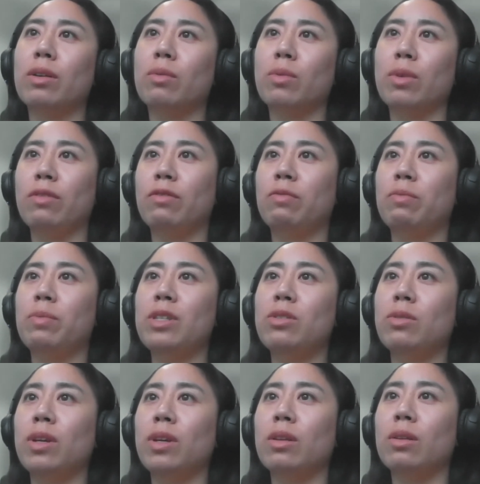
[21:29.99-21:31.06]
we've been
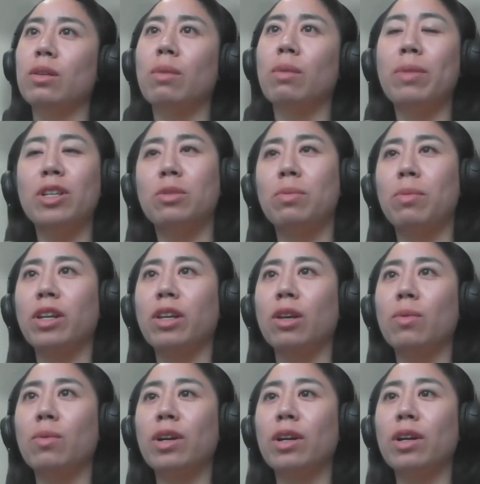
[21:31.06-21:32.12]
doing
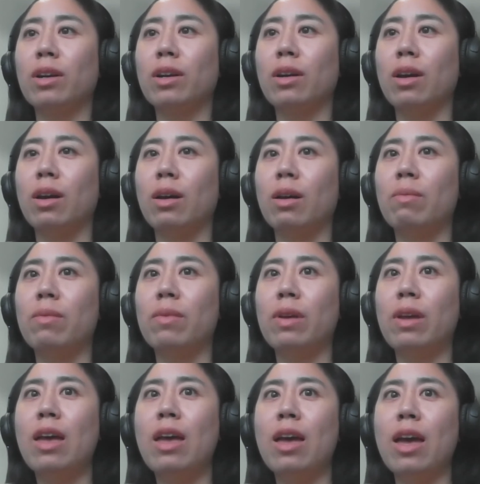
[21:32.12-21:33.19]
benchmarking work,
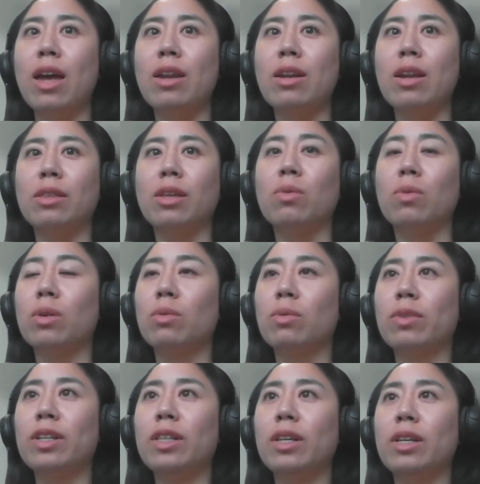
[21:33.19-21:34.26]
and I think we're
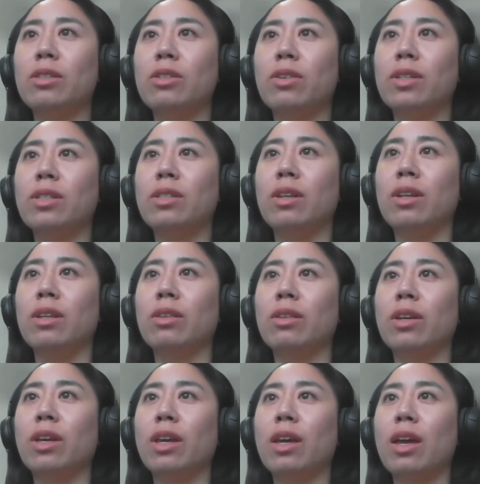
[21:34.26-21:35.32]
really interested in
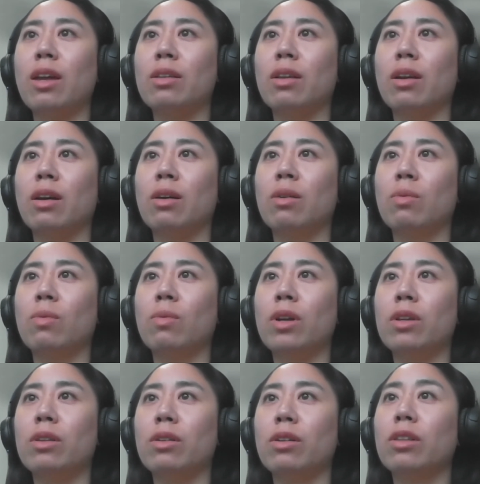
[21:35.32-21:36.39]
looking at
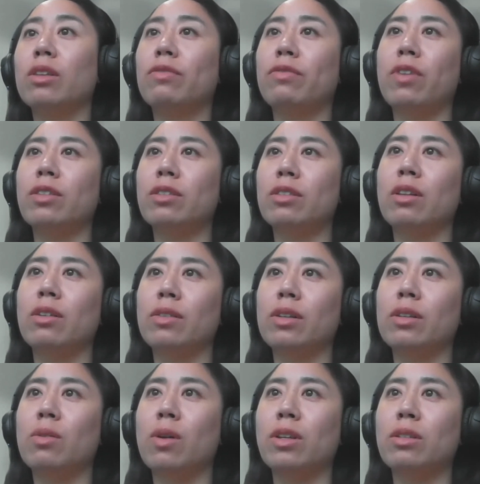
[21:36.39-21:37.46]
what early
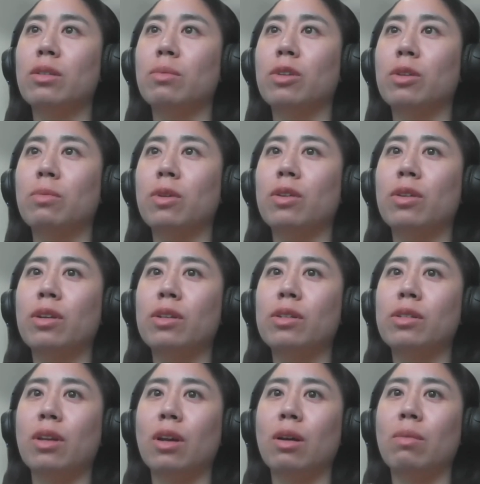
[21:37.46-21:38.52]
fault-tolerant quantum
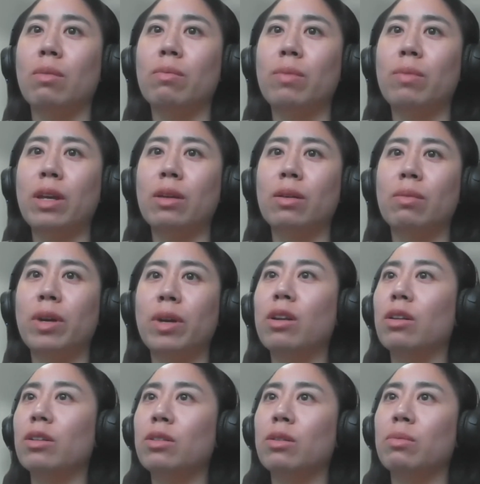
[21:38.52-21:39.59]
computers might
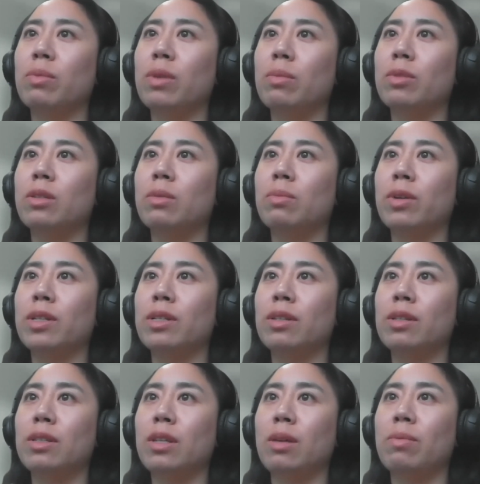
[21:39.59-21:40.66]
also be able to bring to
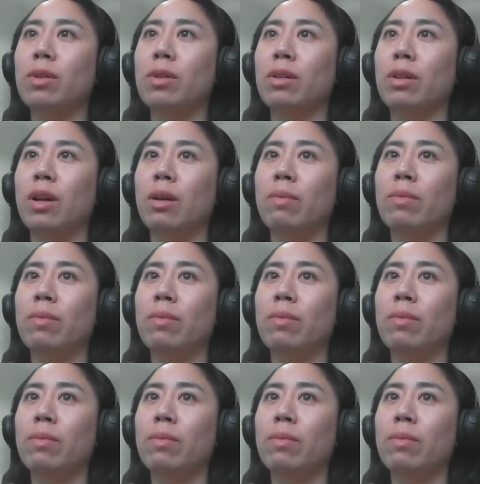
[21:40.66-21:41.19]
the table,